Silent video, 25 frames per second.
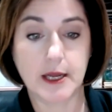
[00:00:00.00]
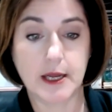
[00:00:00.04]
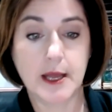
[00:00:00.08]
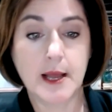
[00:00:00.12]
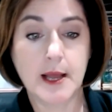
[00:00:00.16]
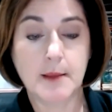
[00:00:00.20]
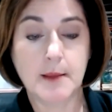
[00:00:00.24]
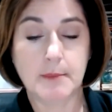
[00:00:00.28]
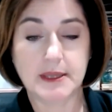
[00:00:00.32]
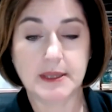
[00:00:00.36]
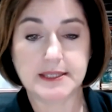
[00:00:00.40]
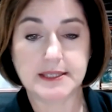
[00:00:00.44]

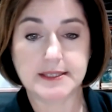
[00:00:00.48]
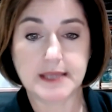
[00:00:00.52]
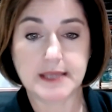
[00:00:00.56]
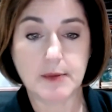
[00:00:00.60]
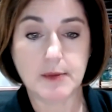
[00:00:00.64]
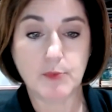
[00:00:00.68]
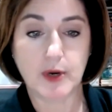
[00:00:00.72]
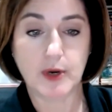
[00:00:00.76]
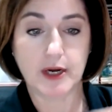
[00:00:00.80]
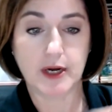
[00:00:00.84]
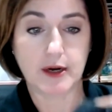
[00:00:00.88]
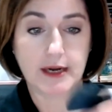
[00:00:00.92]
but
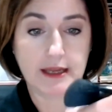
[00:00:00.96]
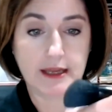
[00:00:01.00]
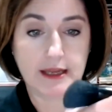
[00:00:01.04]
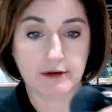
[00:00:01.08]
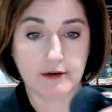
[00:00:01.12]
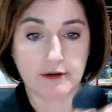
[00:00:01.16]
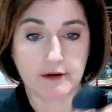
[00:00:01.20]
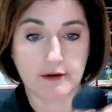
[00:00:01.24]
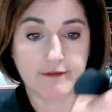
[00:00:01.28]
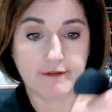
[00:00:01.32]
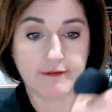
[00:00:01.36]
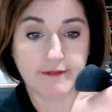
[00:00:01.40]
somewhere
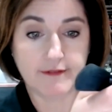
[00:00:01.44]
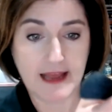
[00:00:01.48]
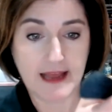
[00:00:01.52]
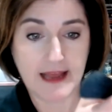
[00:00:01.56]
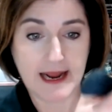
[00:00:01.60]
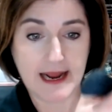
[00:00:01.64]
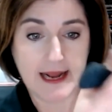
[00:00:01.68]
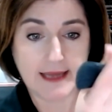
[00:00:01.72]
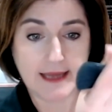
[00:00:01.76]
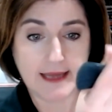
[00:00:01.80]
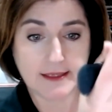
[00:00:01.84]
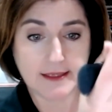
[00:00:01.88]
either
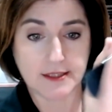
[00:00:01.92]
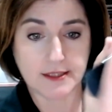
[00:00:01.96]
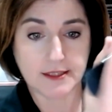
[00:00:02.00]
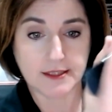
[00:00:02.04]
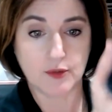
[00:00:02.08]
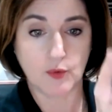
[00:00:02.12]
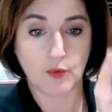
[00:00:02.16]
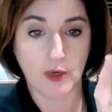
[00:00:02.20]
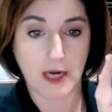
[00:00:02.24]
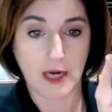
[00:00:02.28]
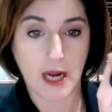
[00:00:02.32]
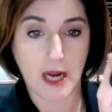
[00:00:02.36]
flat
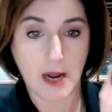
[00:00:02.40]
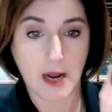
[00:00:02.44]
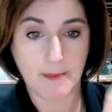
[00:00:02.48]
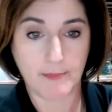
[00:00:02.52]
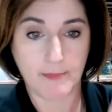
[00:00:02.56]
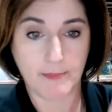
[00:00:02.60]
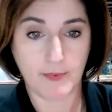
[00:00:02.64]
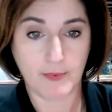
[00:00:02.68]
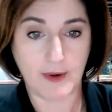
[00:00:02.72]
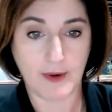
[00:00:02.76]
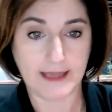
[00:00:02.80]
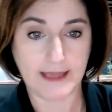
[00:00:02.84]
or
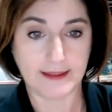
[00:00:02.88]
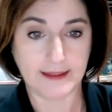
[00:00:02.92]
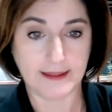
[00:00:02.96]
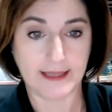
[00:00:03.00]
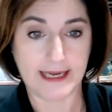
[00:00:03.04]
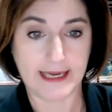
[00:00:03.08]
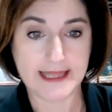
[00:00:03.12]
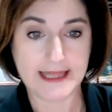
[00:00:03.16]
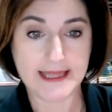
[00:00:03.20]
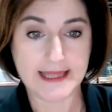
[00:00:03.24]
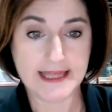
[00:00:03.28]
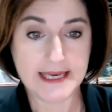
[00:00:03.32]
upright like
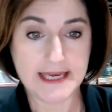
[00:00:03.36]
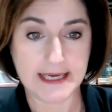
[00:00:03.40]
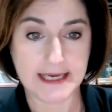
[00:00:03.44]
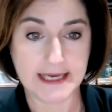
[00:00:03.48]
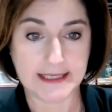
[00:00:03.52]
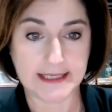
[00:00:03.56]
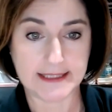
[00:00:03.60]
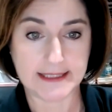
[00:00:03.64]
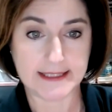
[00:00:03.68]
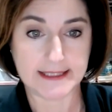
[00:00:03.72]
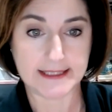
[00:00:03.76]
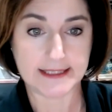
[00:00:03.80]

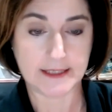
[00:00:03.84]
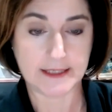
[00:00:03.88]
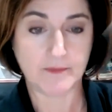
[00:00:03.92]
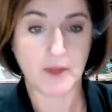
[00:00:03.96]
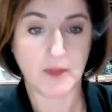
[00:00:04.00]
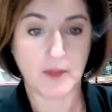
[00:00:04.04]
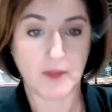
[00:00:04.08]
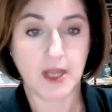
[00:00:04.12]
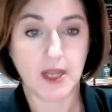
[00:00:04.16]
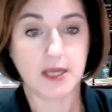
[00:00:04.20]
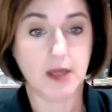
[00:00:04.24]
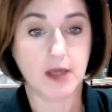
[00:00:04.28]
this,
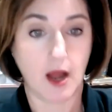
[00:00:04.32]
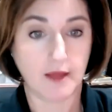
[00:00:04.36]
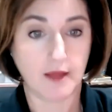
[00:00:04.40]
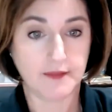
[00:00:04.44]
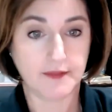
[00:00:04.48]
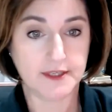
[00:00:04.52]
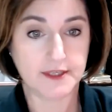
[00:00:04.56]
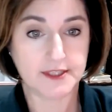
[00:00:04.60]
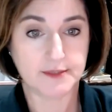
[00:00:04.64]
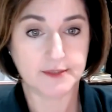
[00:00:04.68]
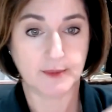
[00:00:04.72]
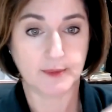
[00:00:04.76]
not
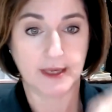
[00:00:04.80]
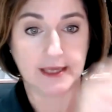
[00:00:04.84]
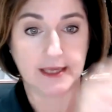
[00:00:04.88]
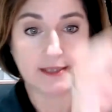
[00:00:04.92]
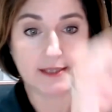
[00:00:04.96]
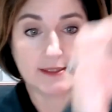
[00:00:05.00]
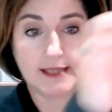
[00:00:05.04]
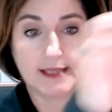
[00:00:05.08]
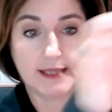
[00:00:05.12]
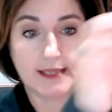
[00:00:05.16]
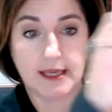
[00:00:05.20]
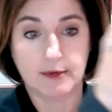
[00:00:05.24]
this way. Because
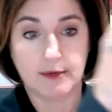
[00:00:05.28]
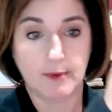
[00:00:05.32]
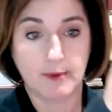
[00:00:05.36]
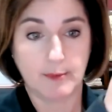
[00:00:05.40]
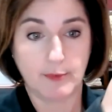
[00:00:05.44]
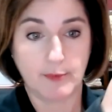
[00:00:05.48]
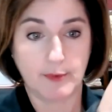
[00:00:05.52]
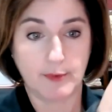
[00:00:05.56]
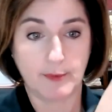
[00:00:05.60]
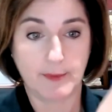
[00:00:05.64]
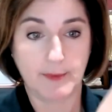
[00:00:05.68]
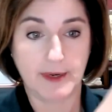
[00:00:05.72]
again,
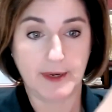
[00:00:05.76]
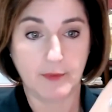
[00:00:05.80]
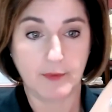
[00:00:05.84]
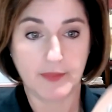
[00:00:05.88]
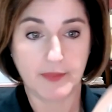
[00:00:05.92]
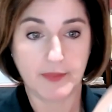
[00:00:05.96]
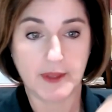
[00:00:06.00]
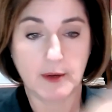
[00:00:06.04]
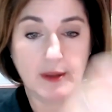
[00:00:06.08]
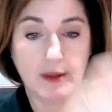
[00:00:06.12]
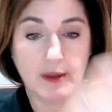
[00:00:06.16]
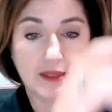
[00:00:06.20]
remember, we don't
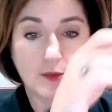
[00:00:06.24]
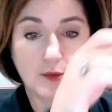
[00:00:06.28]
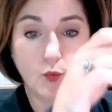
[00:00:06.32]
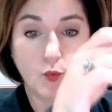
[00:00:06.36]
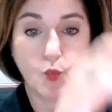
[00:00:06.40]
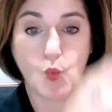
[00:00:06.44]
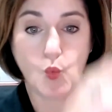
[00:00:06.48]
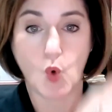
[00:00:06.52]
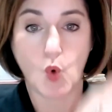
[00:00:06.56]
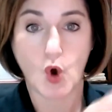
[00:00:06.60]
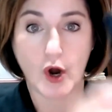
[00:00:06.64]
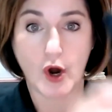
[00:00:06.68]
want the
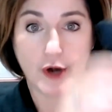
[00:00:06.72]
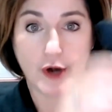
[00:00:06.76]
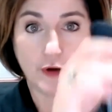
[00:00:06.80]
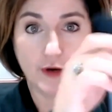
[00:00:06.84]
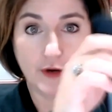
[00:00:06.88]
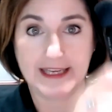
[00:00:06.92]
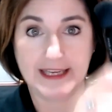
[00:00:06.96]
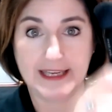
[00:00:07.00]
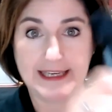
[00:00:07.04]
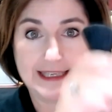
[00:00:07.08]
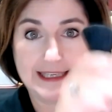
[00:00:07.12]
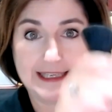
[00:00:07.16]
water
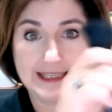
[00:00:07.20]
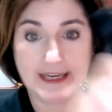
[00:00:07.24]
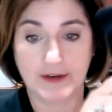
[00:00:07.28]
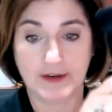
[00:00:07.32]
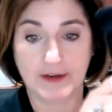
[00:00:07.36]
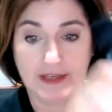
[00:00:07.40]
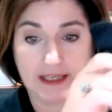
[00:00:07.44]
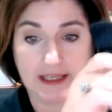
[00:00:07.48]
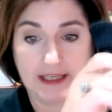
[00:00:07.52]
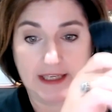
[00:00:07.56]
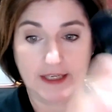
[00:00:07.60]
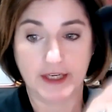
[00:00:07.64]
getting down
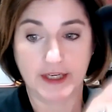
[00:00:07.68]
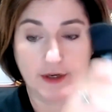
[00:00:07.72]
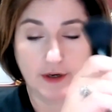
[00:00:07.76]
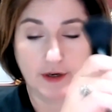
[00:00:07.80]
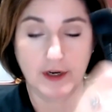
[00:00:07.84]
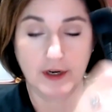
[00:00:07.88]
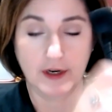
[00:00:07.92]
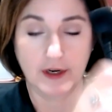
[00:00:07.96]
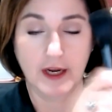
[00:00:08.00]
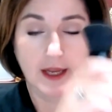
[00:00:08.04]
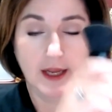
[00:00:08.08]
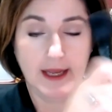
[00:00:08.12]
in here
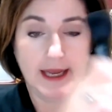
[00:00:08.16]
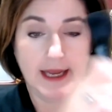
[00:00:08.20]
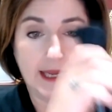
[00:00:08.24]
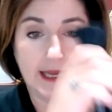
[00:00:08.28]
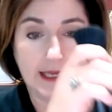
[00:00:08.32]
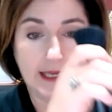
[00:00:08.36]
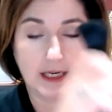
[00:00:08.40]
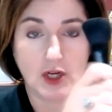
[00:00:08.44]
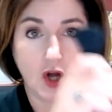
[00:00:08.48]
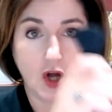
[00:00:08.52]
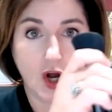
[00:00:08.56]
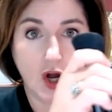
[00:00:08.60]

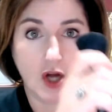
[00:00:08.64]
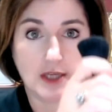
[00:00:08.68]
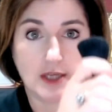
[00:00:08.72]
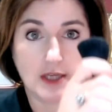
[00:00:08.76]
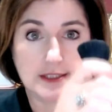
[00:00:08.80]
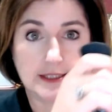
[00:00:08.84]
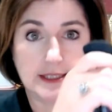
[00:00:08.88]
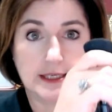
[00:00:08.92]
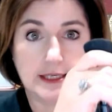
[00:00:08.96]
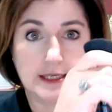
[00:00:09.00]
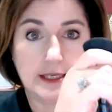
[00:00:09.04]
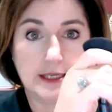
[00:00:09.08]
and
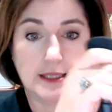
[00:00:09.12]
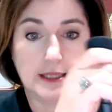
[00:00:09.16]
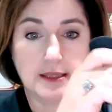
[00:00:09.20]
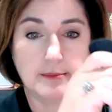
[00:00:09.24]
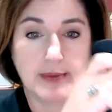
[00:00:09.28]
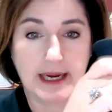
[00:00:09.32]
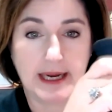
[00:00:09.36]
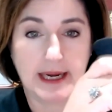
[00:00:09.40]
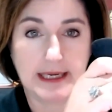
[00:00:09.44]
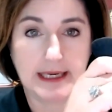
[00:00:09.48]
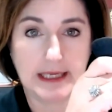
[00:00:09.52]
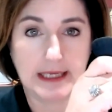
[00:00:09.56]
causing the
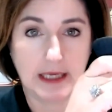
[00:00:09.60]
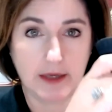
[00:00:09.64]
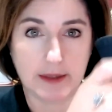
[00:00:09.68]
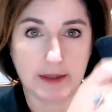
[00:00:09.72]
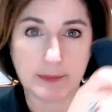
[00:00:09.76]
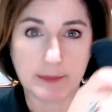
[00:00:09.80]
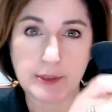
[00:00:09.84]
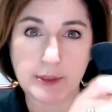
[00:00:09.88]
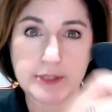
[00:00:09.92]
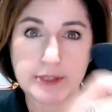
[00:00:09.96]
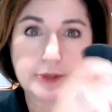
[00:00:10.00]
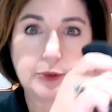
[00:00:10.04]
binding on the
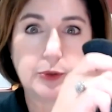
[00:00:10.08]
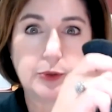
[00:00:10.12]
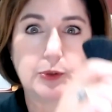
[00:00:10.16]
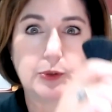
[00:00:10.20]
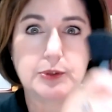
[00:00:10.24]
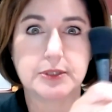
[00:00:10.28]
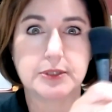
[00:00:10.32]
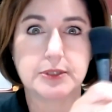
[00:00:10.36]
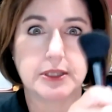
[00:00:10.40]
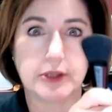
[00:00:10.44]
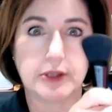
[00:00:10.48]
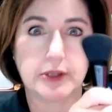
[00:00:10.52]

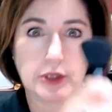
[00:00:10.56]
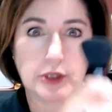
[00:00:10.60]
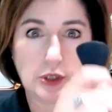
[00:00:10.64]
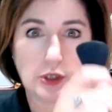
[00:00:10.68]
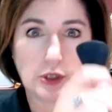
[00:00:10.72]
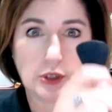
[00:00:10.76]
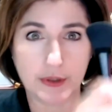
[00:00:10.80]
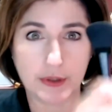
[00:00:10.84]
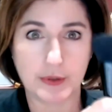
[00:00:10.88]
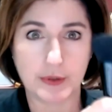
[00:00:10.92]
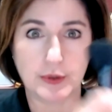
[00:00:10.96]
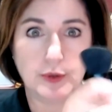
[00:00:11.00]
bristles and the
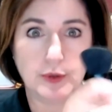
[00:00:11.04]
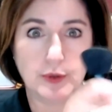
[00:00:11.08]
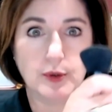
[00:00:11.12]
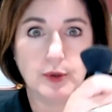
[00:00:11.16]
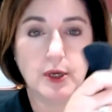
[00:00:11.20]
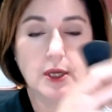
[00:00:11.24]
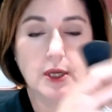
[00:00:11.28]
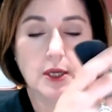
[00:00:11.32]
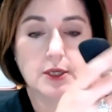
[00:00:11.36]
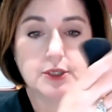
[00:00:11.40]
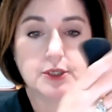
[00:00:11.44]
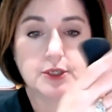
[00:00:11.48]
glue
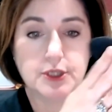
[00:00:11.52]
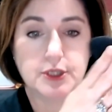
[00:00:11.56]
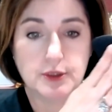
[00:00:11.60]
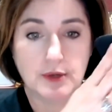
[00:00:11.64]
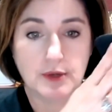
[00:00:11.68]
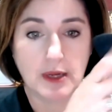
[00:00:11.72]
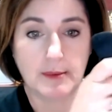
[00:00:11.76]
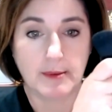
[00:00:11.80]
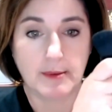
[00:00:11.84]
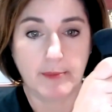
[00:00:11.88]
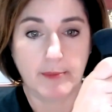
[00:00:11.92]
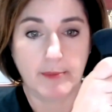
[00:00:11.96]
to
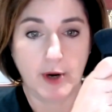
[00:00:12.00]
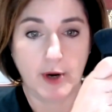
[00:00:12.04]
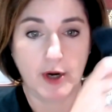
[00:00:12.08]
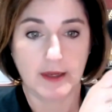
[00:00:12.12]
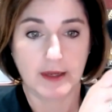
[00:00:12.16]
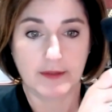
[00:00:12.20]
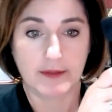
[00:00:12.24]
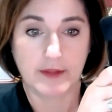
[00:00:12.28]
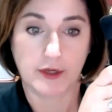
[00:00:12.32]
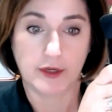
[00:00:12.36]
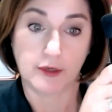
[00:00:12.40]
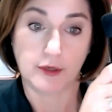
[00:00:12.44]
come apart
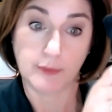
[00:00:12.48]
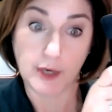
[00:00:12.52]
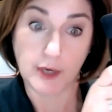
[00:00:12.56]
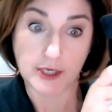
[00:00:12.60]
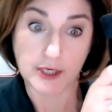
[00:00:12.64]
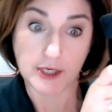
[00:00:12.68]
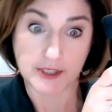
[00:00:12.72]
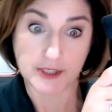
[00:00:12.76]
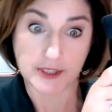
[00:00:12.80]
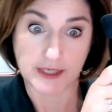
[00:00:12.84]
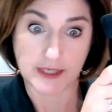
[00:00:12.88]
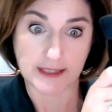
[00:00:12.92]
and then your
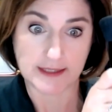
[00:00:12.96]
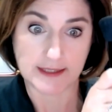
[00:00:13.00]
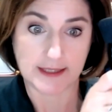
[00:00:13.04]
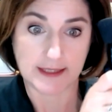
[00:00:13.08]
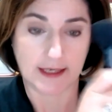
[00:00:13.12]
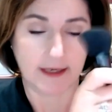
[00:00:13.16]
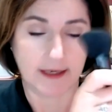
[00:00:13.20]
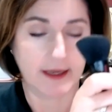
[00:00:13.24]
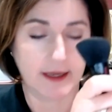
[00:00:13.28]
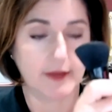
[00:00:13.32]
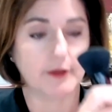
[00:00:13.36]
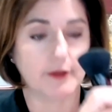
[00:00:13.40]
brush not stay
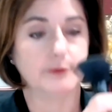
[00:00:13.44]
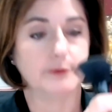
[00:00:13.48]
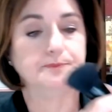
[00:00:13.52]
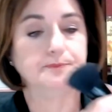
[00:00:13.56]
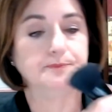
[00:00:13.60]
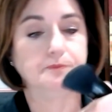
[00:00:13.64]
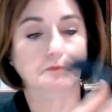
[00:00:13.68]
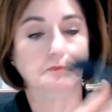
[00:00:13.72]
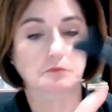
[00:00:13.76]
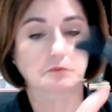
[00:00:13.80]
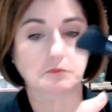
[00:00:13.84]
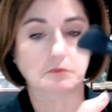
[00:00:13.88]
together.
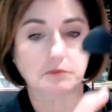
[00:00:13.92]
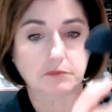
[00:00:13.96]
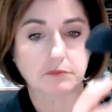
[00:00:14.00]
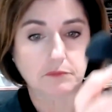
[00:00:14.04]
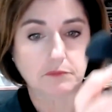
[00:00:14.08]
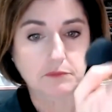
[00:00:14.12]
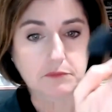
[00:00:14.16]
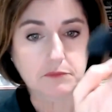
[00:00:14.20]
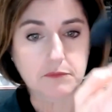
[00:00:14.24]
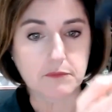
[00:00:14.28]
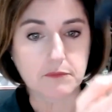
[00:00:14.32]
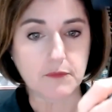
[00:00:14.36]

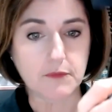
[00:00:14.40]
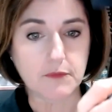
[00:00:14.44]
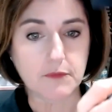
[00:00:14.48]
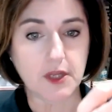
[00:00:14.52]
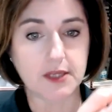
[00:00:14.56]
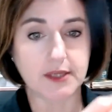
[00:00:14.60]
So